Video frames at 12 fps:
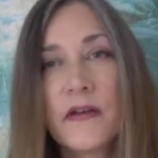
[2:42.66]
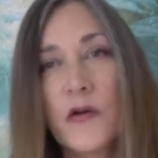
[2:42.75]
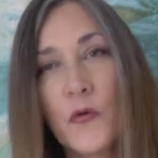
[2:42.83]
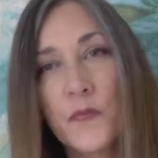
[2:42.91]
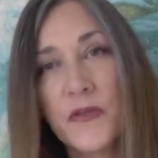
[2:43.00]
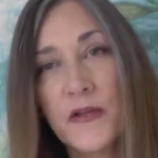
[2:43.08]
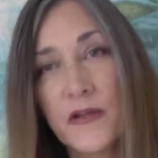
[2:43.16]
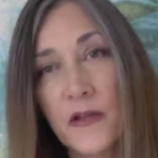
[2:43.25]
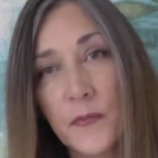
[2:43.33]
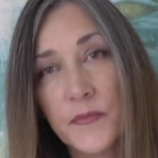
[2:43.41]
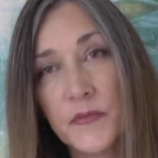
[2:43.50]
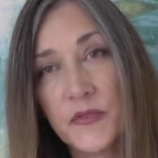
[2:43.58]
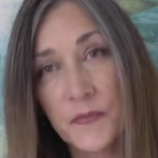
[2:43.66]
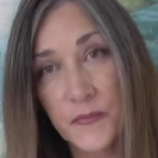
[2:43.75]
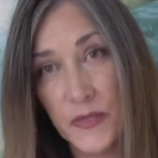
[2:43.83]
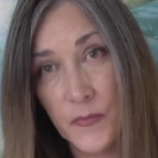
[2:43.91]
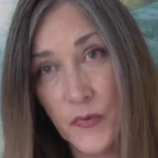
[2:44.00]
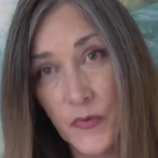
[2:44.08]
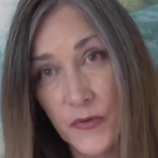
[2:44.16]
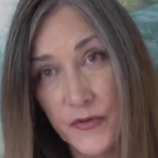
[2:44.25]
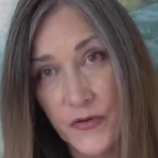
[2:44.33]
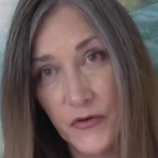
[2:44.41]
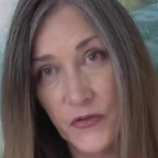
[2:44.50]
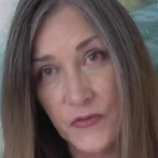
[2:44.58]
hope that it helps some people.
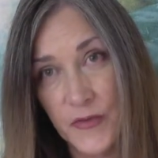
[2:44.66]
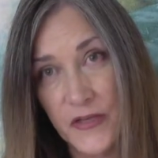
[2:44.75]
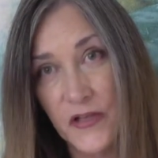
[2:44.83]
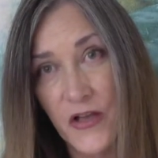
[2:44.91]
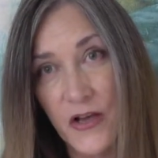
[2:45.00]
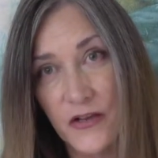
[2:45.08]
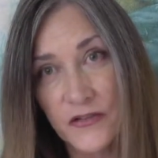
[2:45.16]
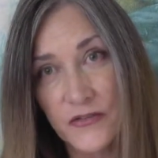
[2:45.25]
Here goes my clock,